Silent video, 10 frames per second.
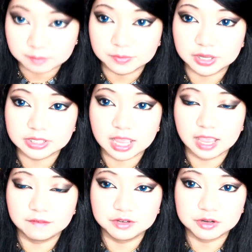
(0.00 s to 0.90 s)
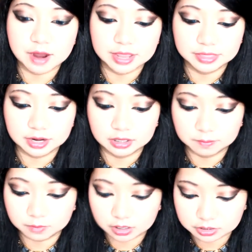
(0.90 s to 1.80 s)
because I have tried their
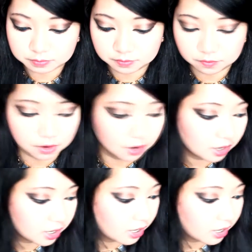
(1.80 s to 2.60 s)
lip glosses before